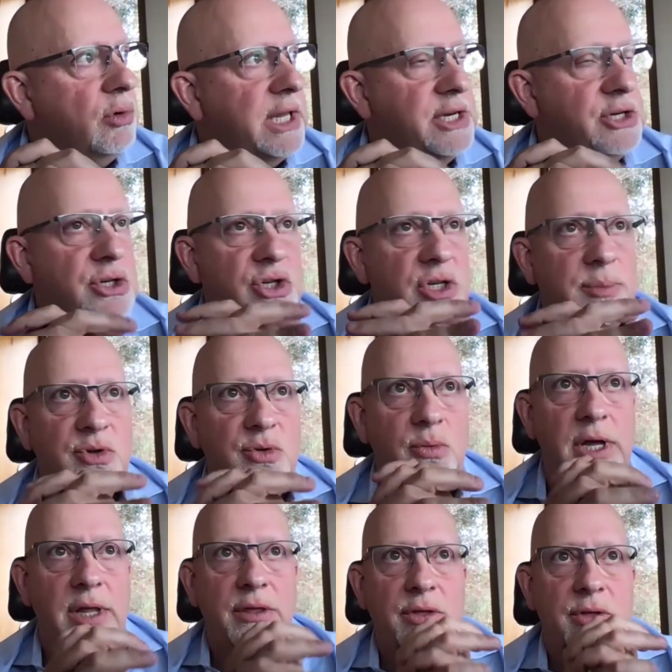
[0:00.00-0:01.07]
relationships
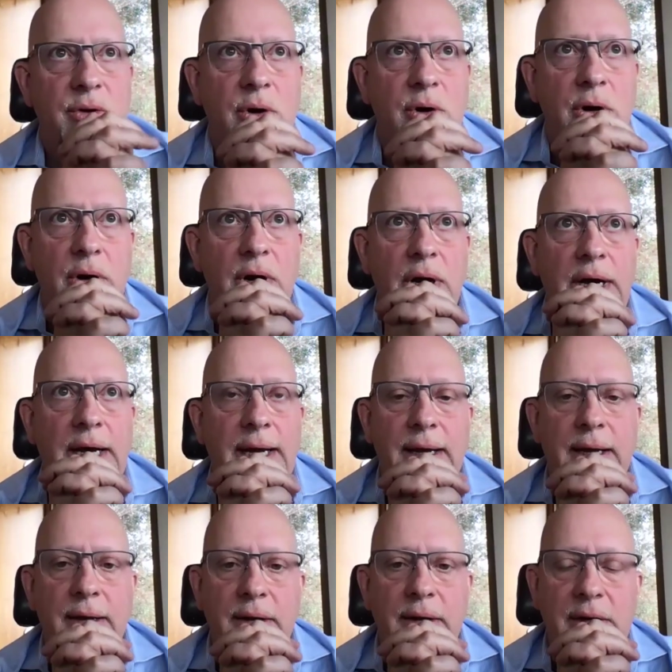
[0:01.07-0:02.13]
with, or
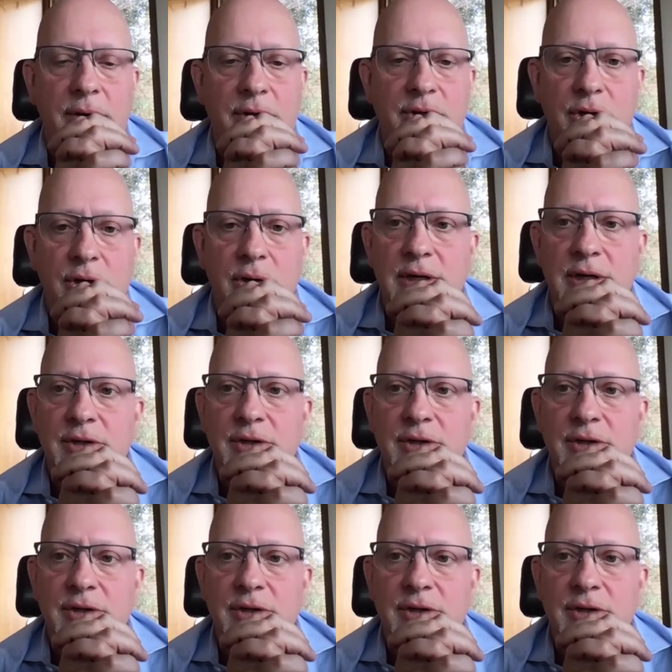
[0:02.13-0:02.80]
is